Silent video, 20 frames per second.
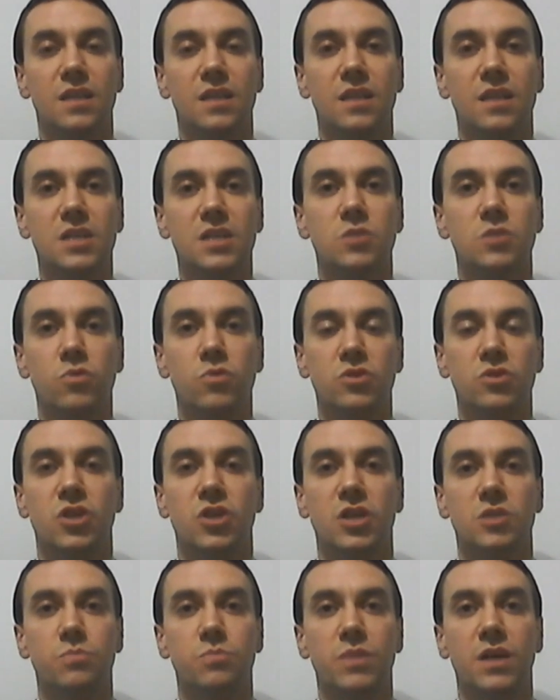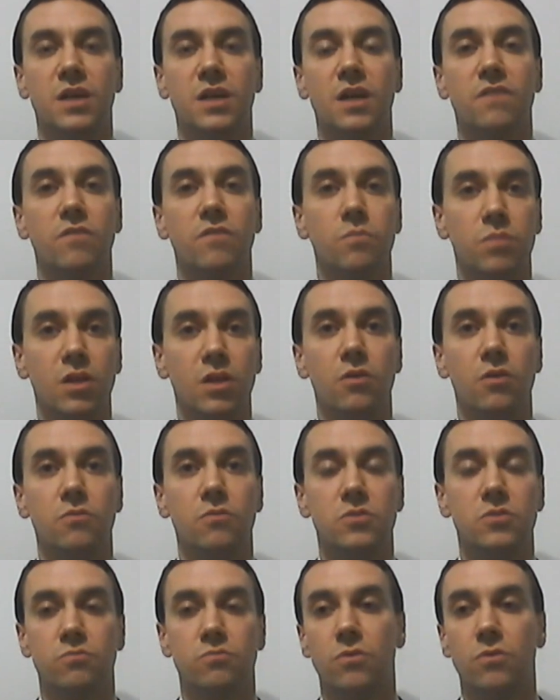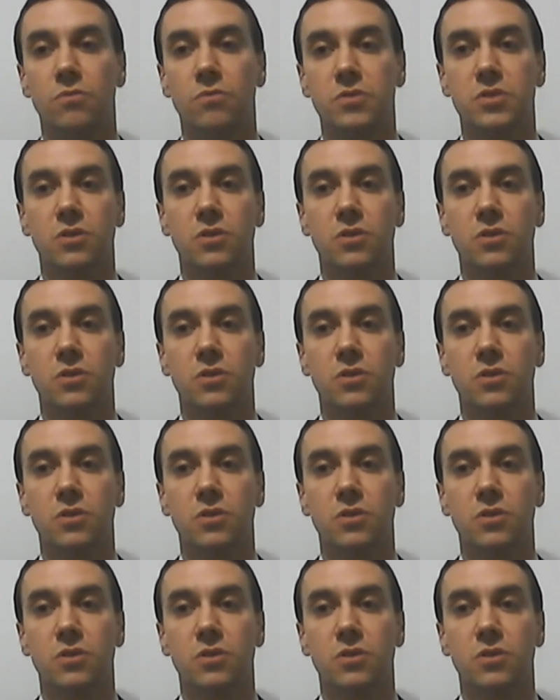This would just be another blow to rural